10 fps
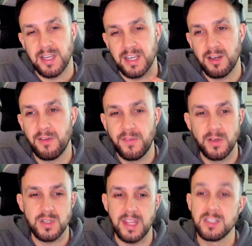kind of
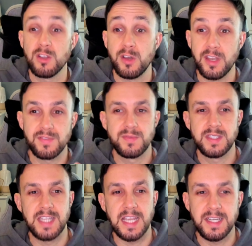feels like there's not enough
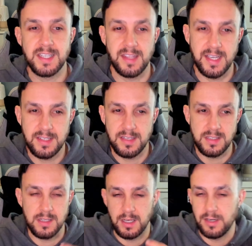data there to
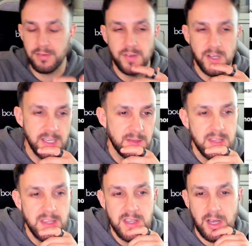solidify it. I